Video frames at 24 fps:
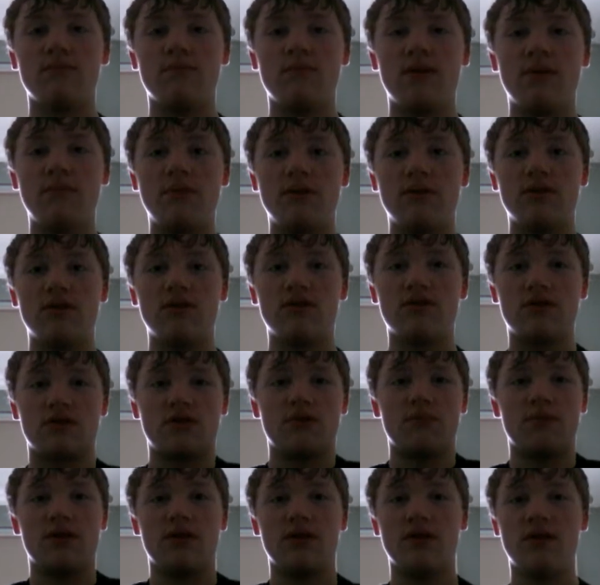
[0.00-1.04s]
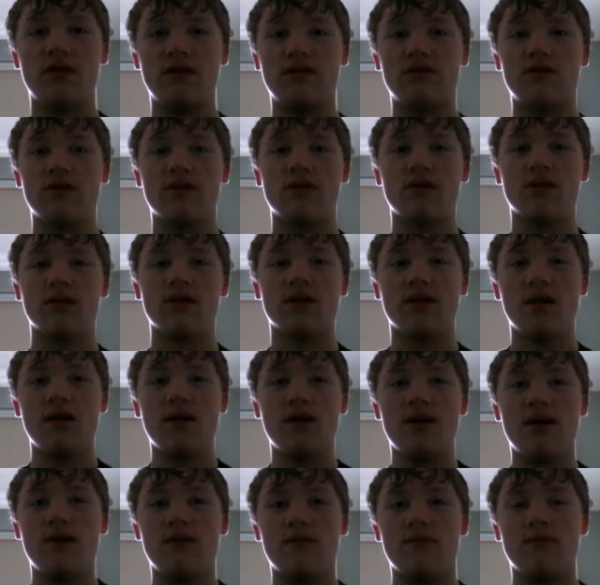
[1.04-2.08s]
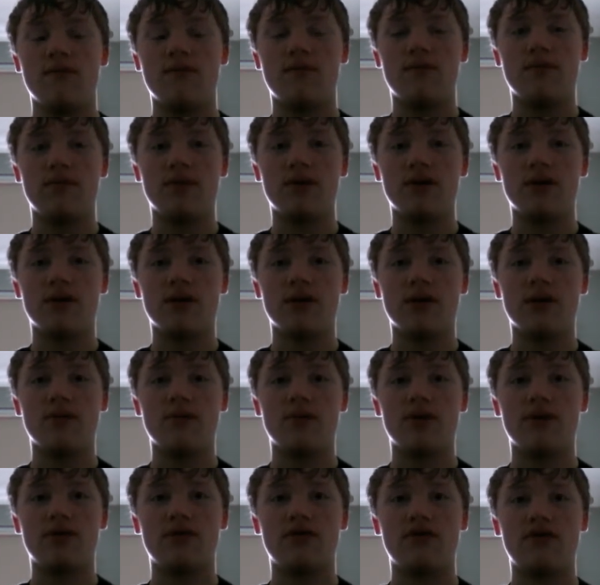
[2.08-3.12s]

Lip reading: Maybe this could be easier with